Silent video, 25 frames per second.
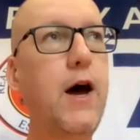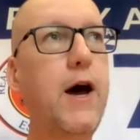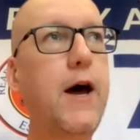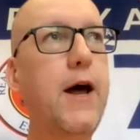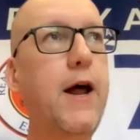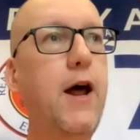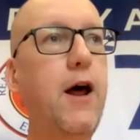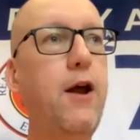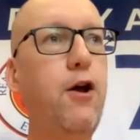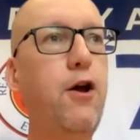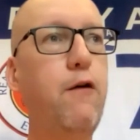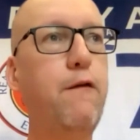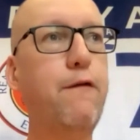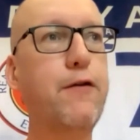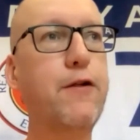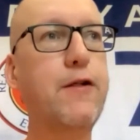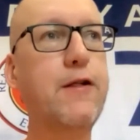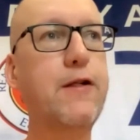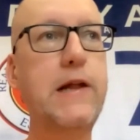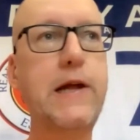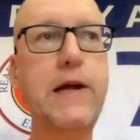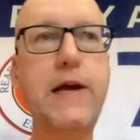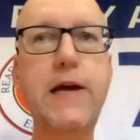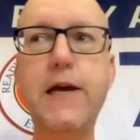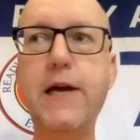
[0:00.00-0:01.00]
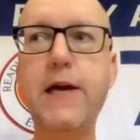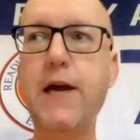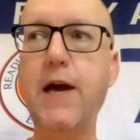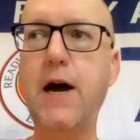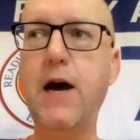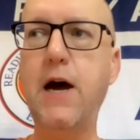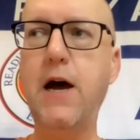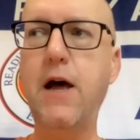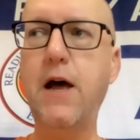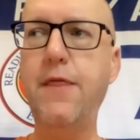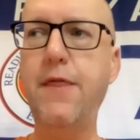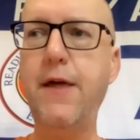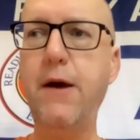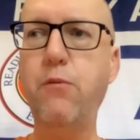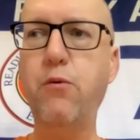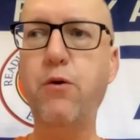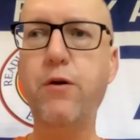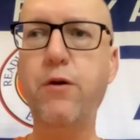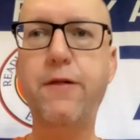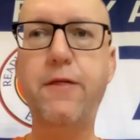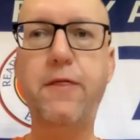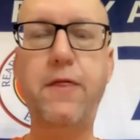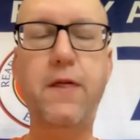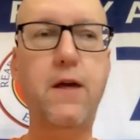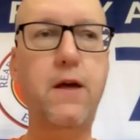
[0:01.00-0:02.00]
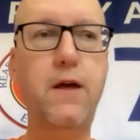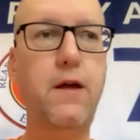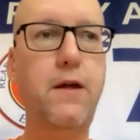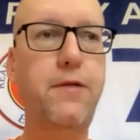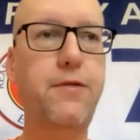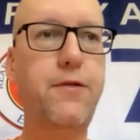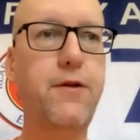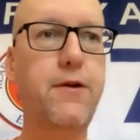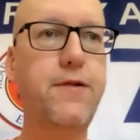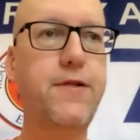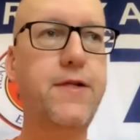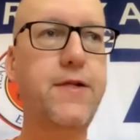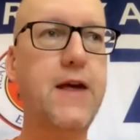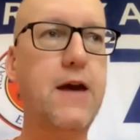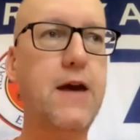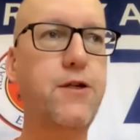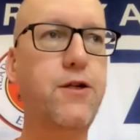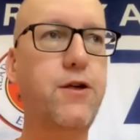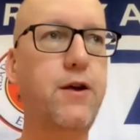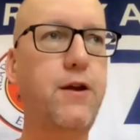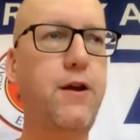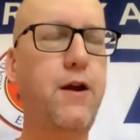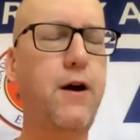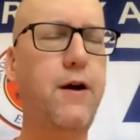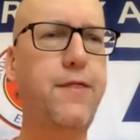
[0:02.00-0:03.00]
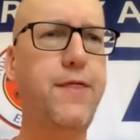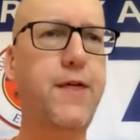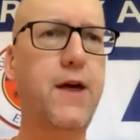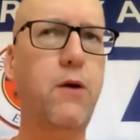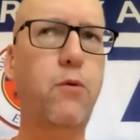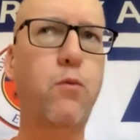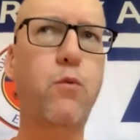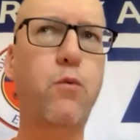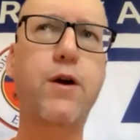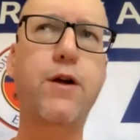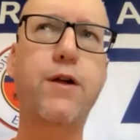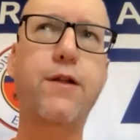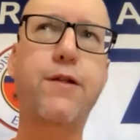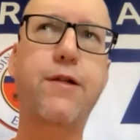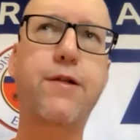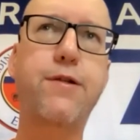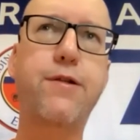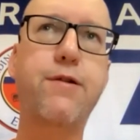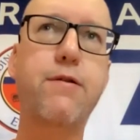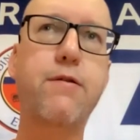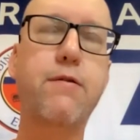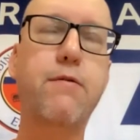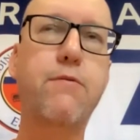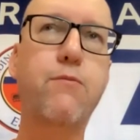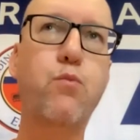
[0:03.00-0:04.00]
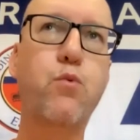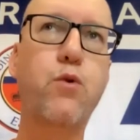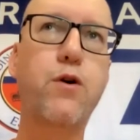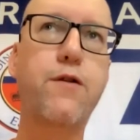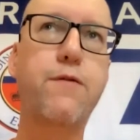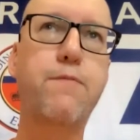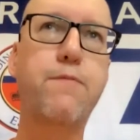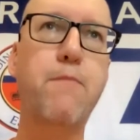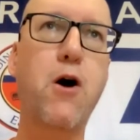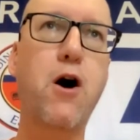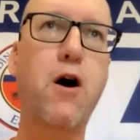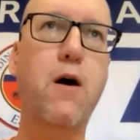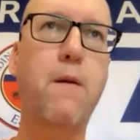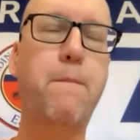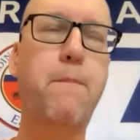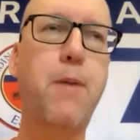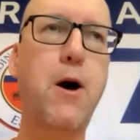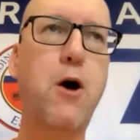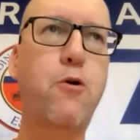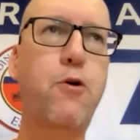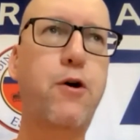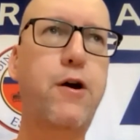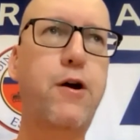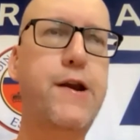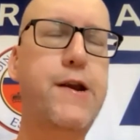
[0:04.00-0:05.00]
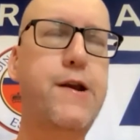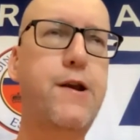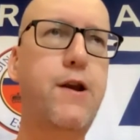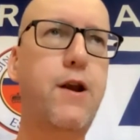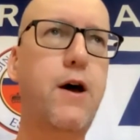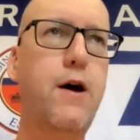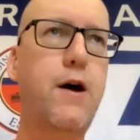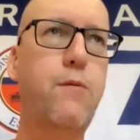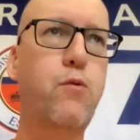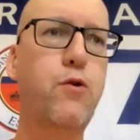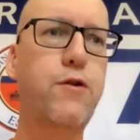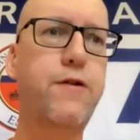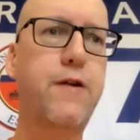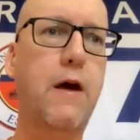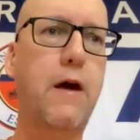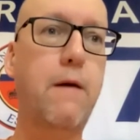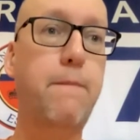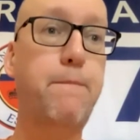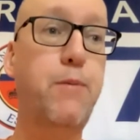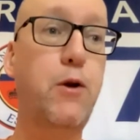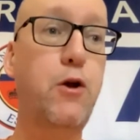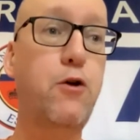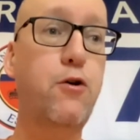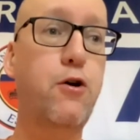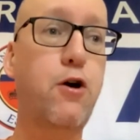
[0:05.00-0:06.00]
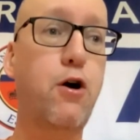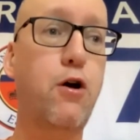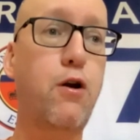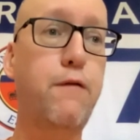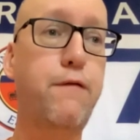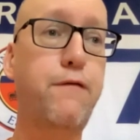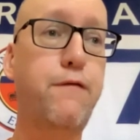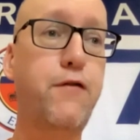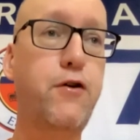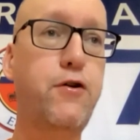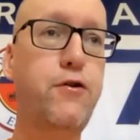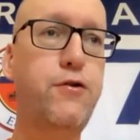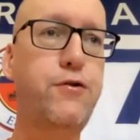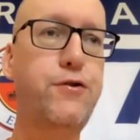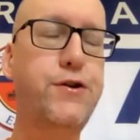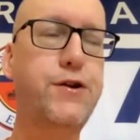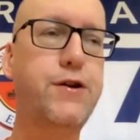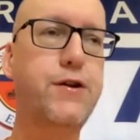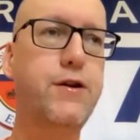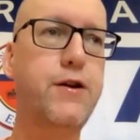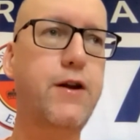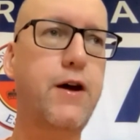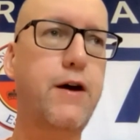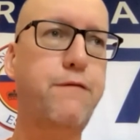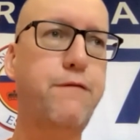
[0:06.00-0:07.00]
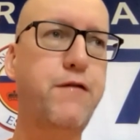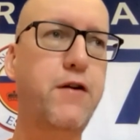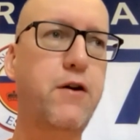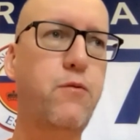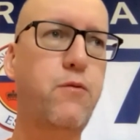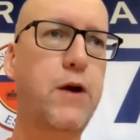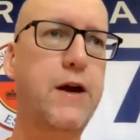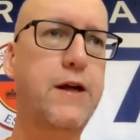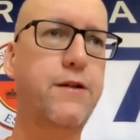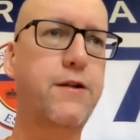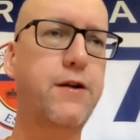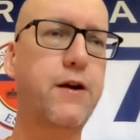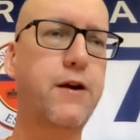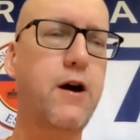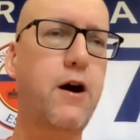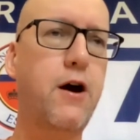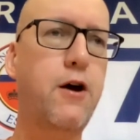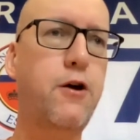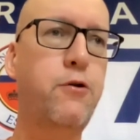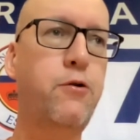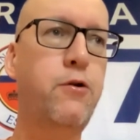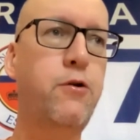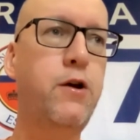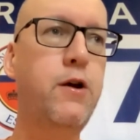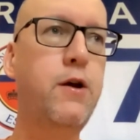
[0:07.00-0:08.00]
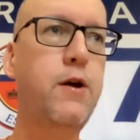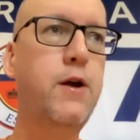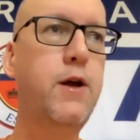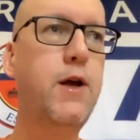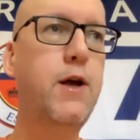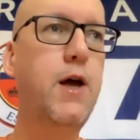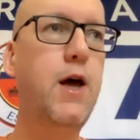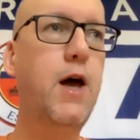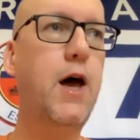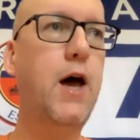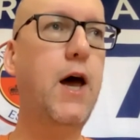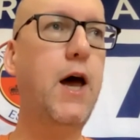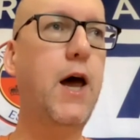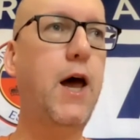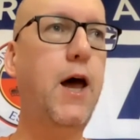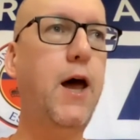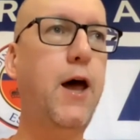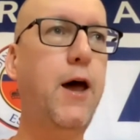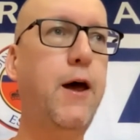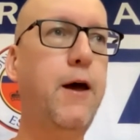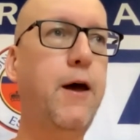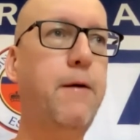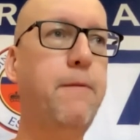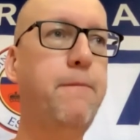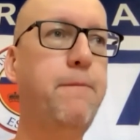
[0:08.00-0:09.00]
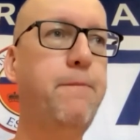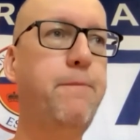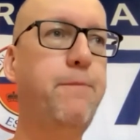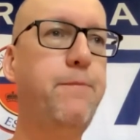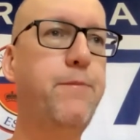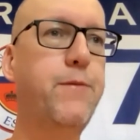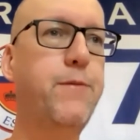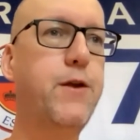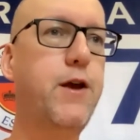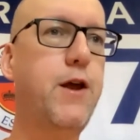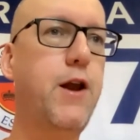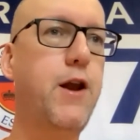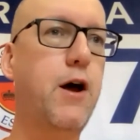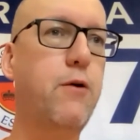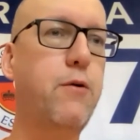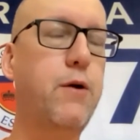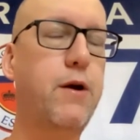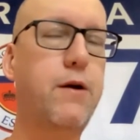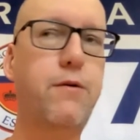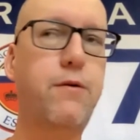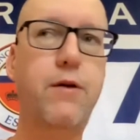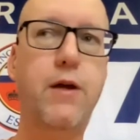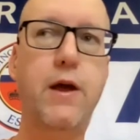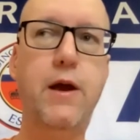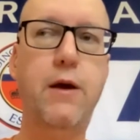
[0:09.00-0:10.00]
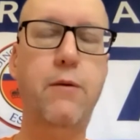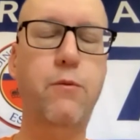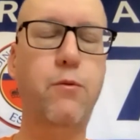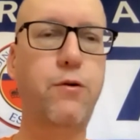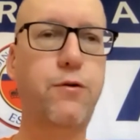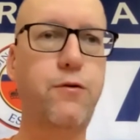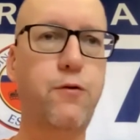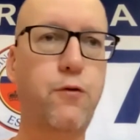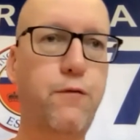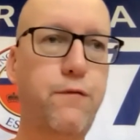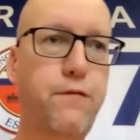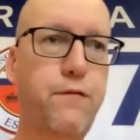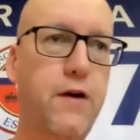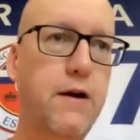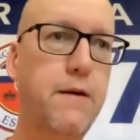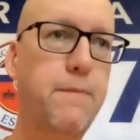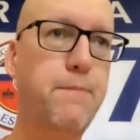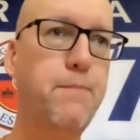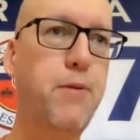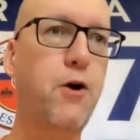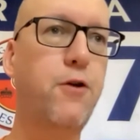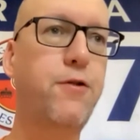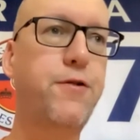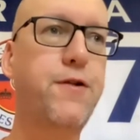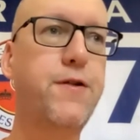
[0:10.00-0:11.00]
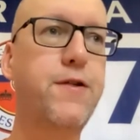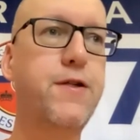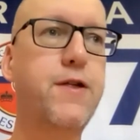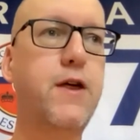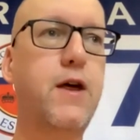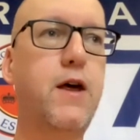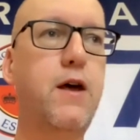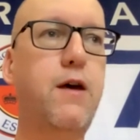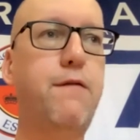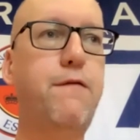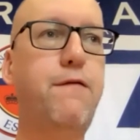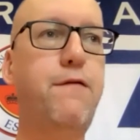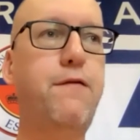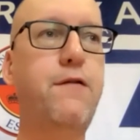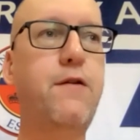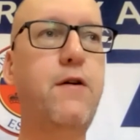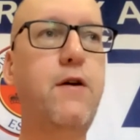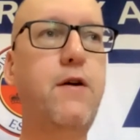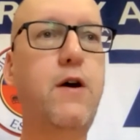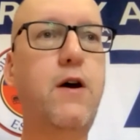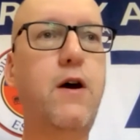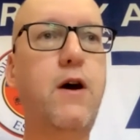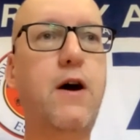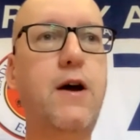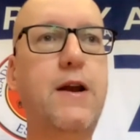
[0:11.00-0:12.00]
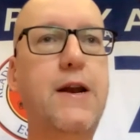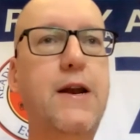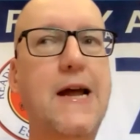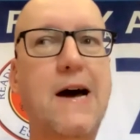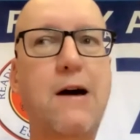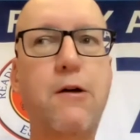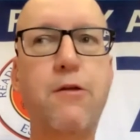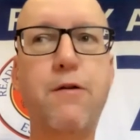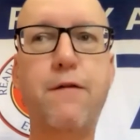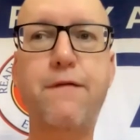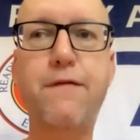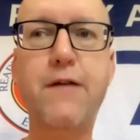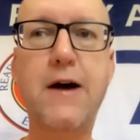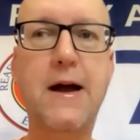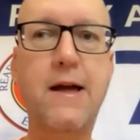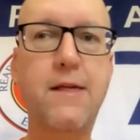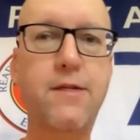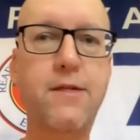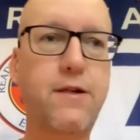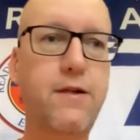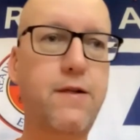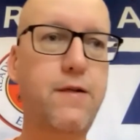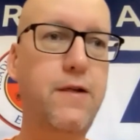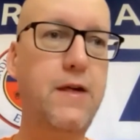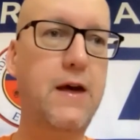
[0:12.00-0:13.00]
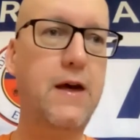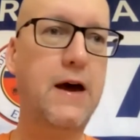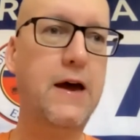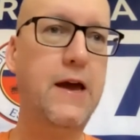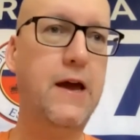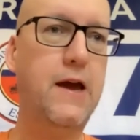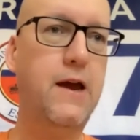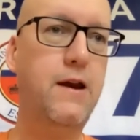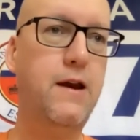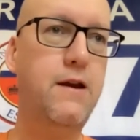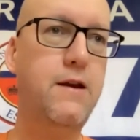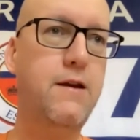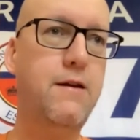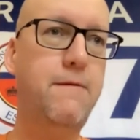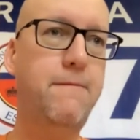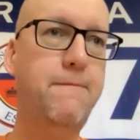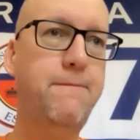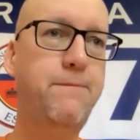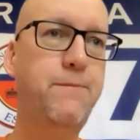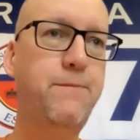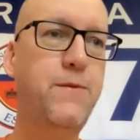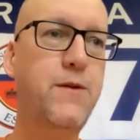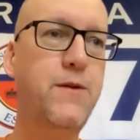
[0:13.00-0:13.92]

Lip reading: And obviously, there was the session, I think, with Mark Bowen. Was it a Blue Collar Food a few weeks ago? It was all very positive, and now the fans are saying